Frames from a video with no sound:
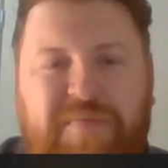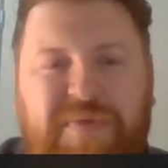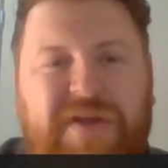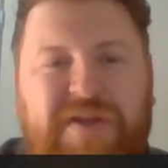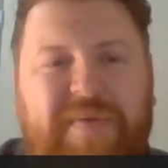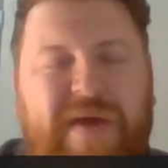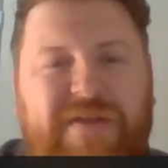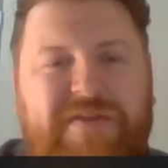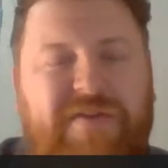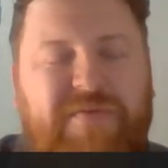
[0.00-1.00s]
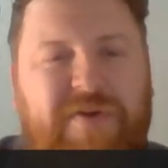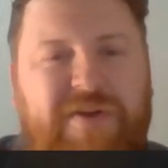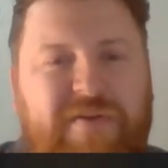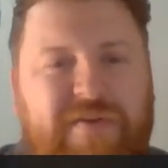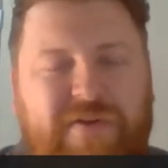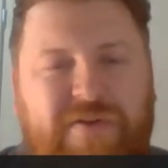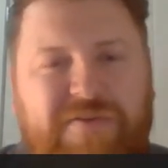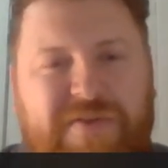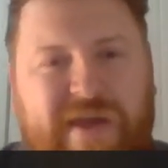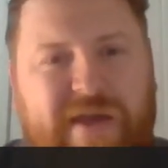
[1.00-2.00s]
but it depends on the wording of the
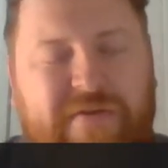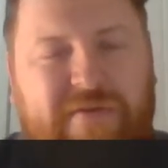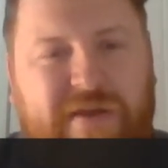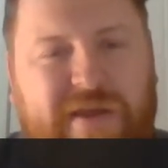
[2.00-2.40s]
clause again.